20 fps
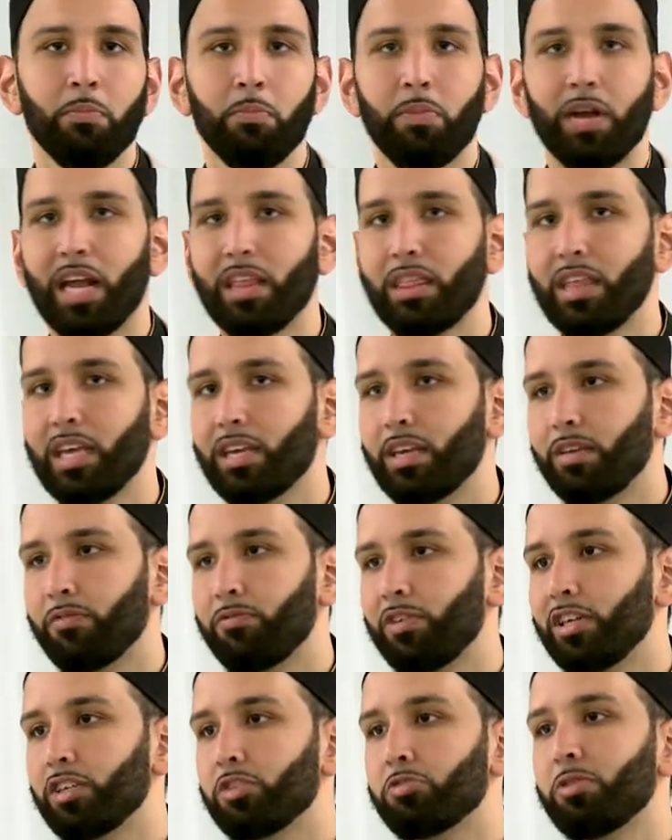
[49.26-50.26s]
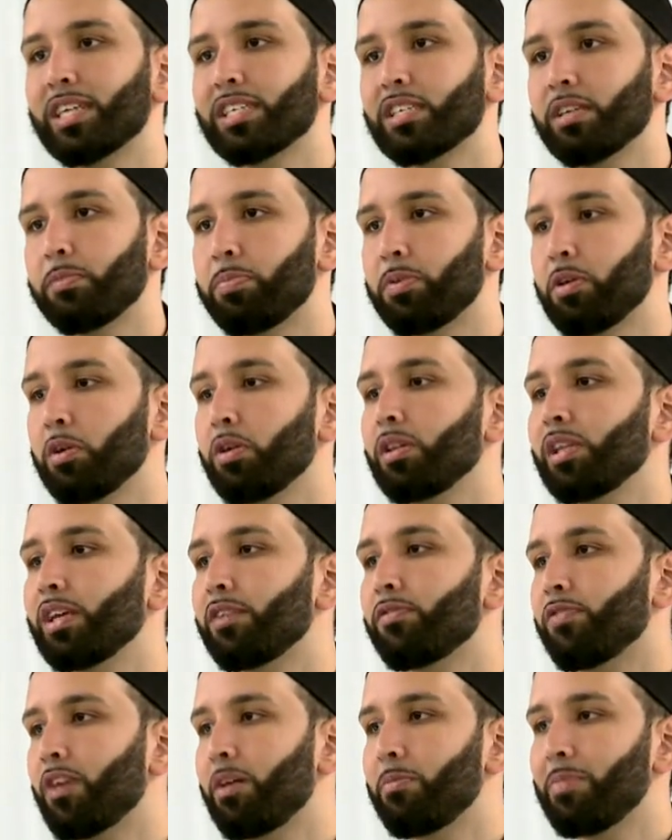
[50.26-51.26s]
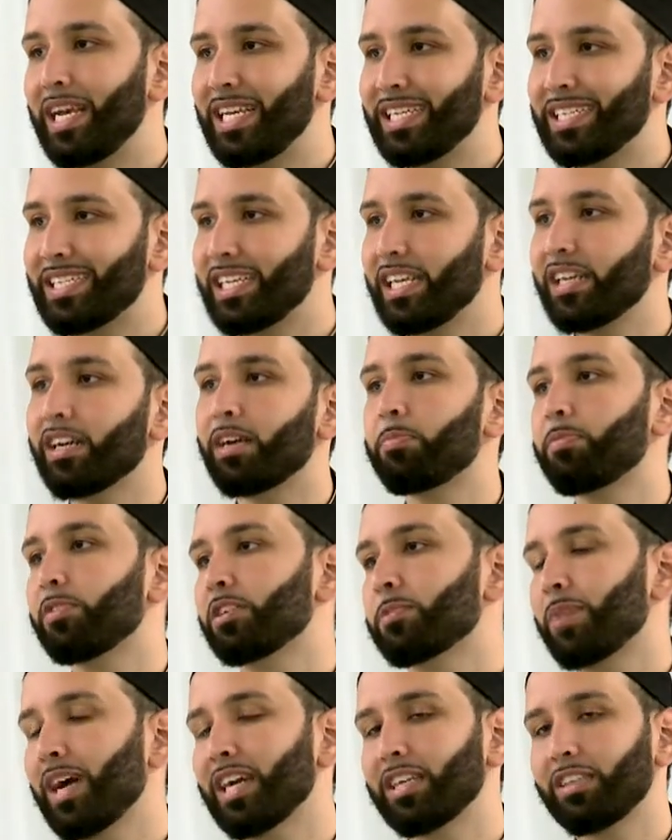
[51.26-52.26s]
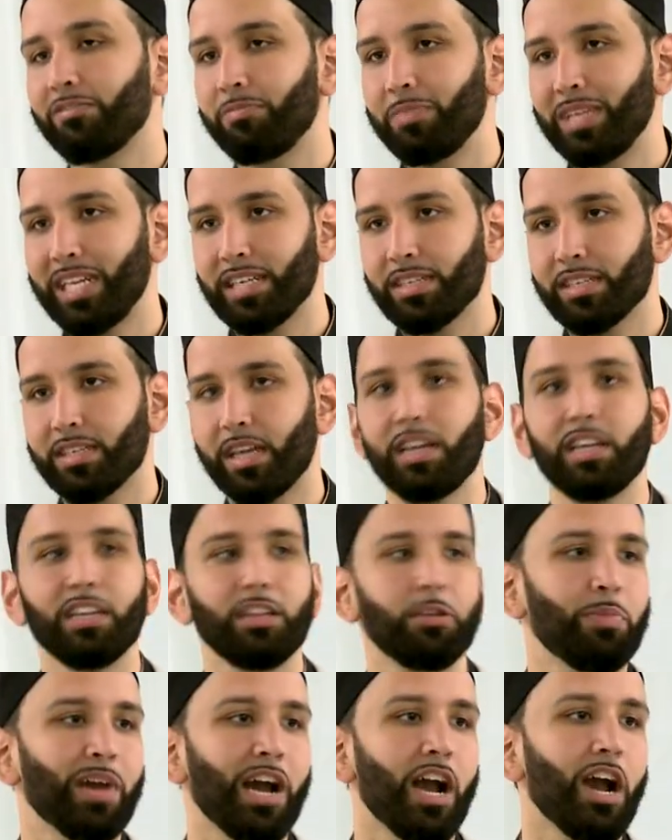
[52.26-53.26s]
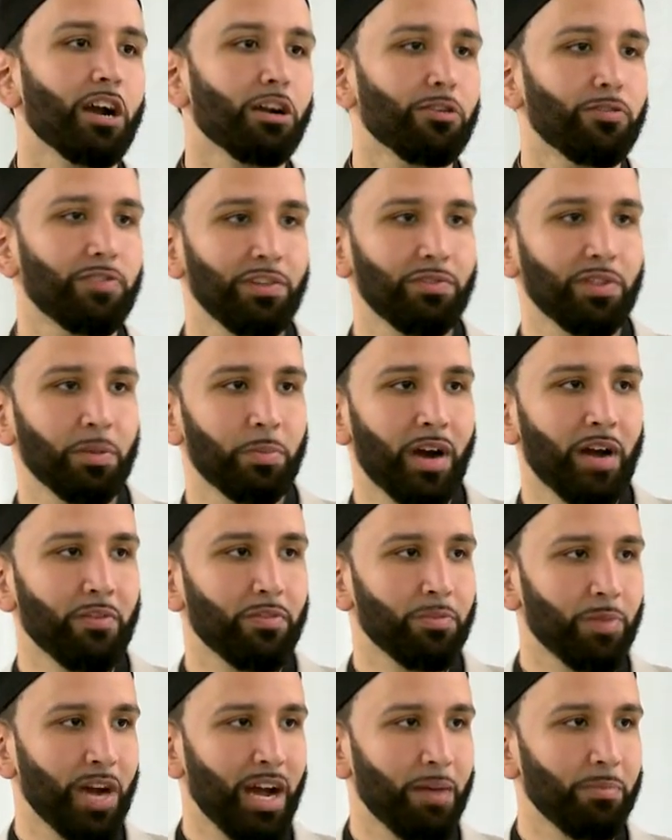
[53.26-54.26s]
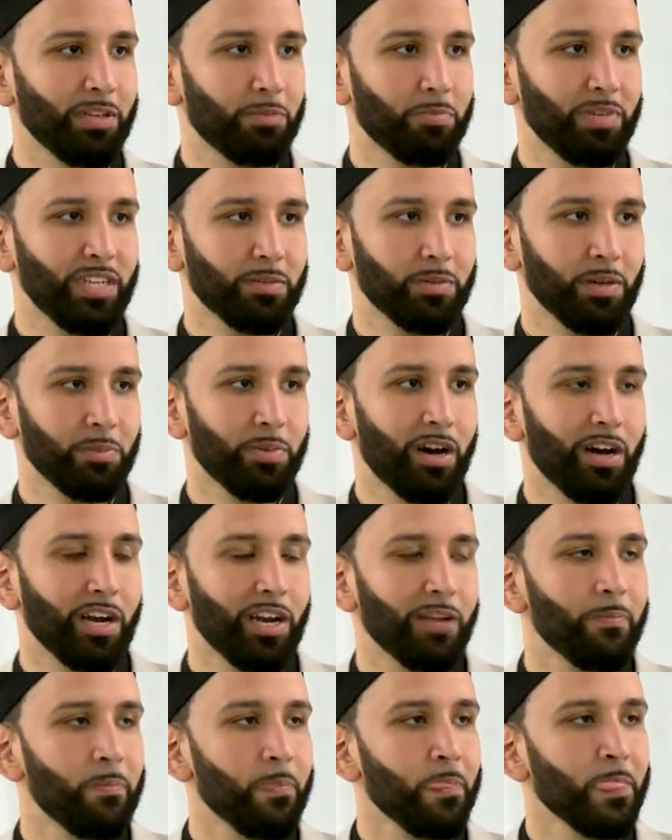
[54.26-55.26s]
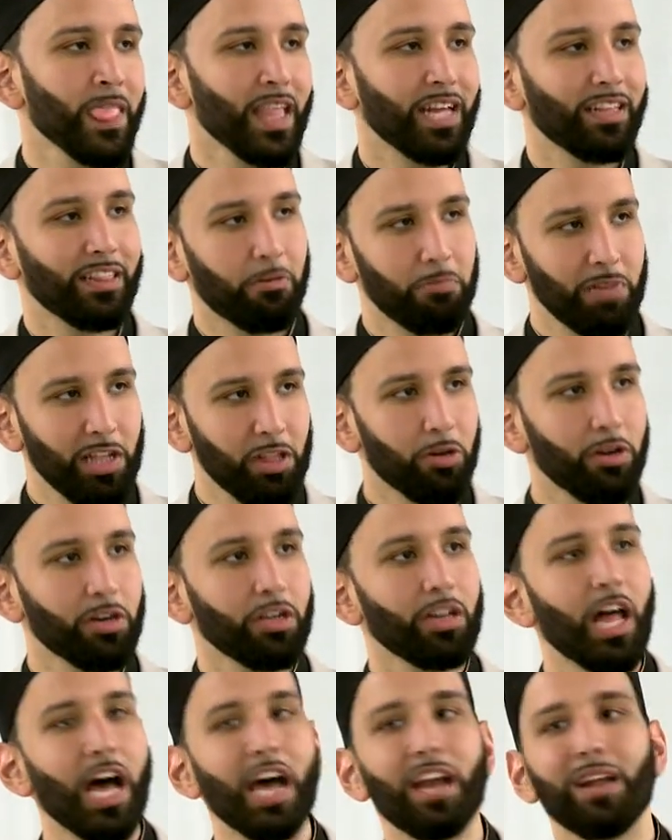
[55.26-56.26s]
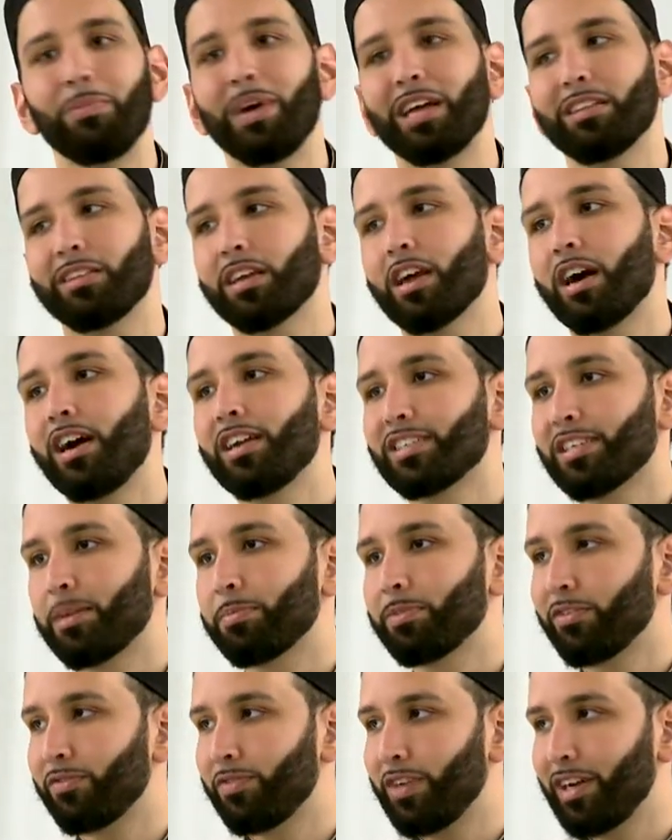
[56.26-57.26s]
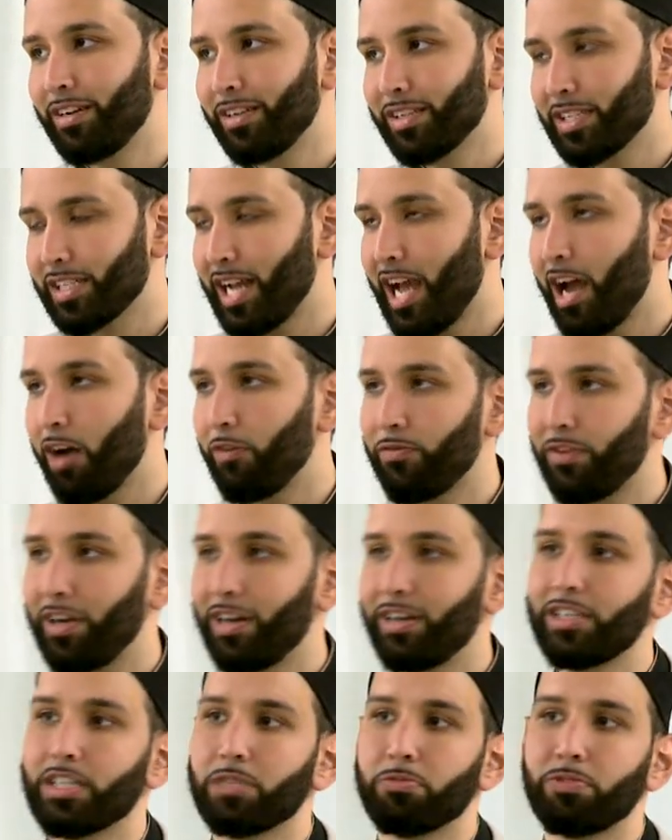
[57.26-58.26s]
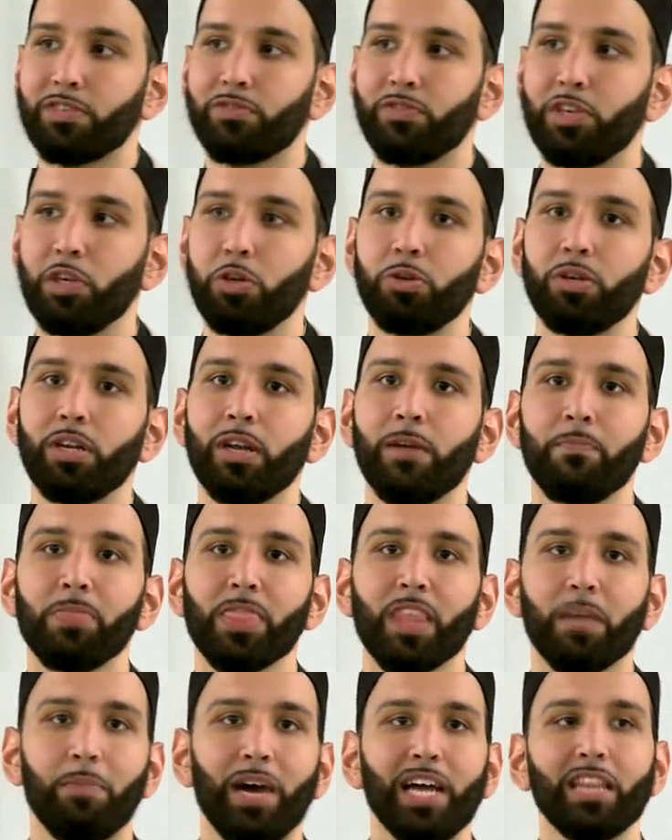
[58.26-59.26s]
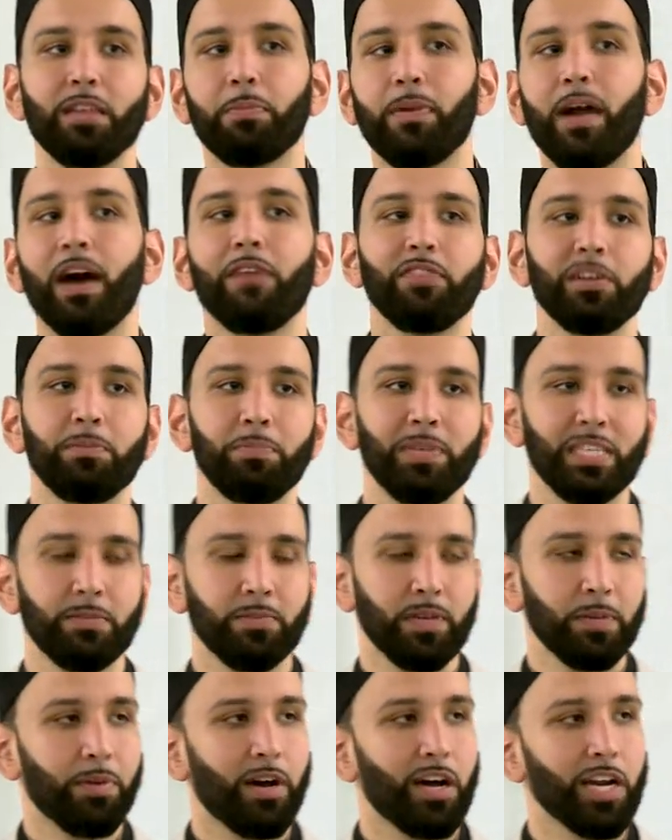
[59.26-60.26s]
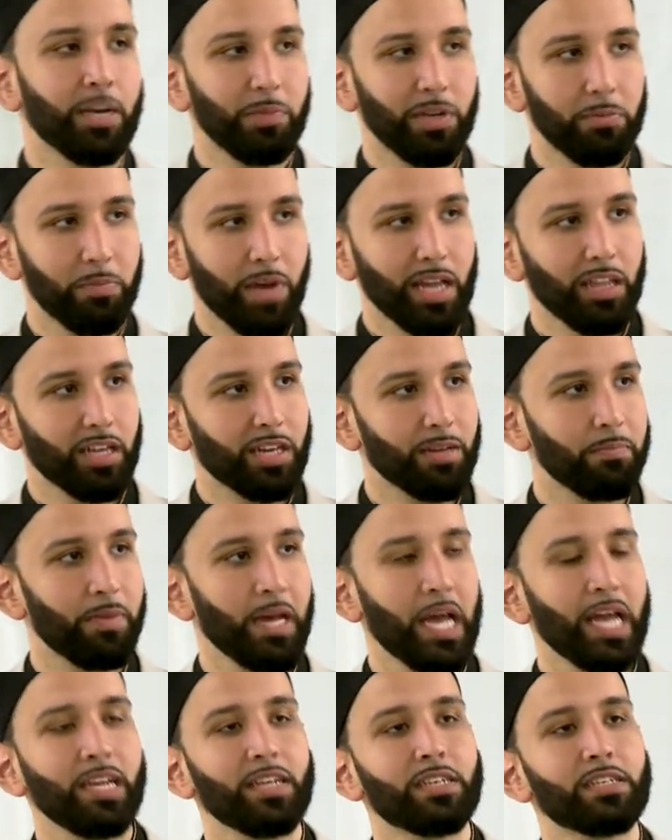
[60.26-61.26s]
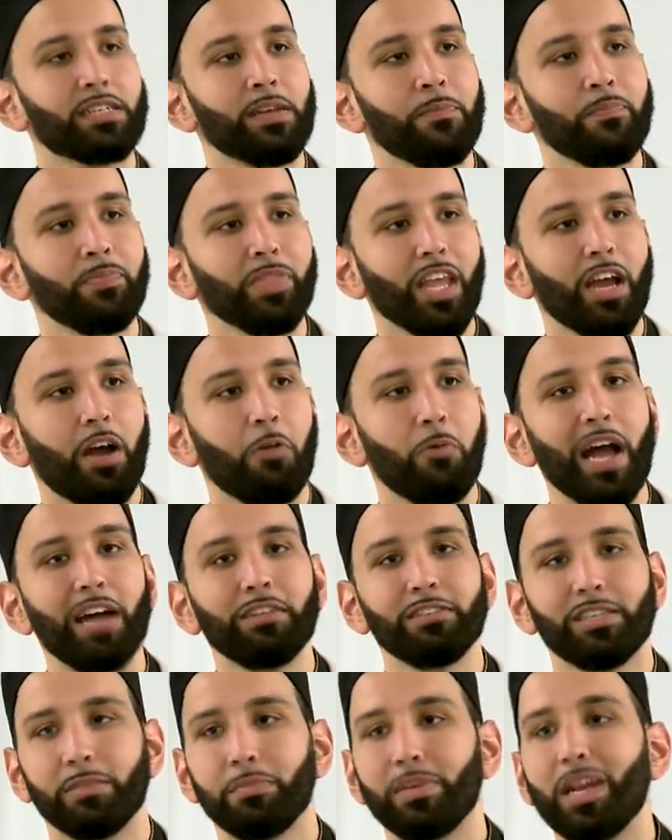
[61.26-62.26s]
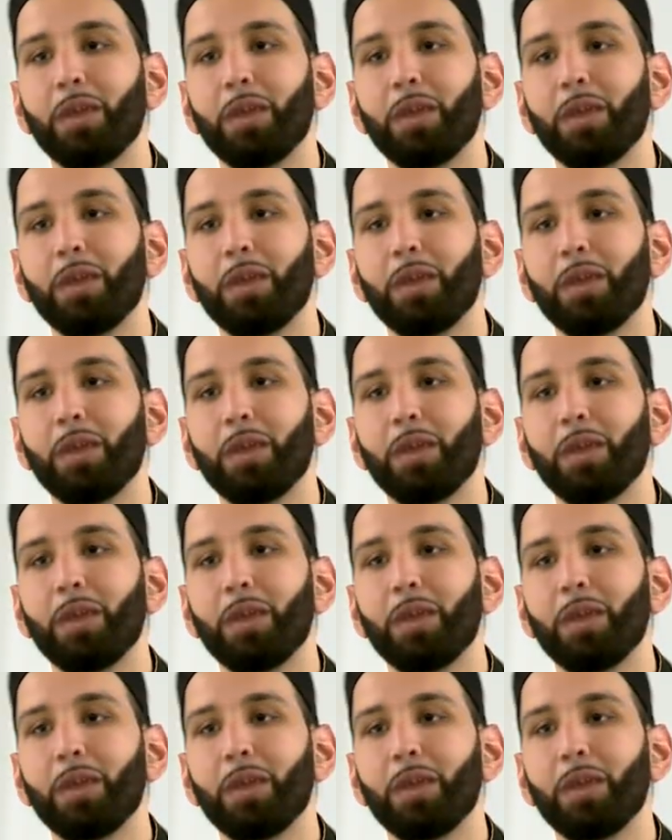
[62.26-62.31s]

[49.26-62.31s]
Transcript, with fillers: But I think if we address it purely from a seerah perspective, meaning studying the biography of the Prophet Muhammad, peace be upon him, then we learn a lot about the concept of fairness and how fairness was viewed by the Prophet, peace be upon him, and by the companions around him.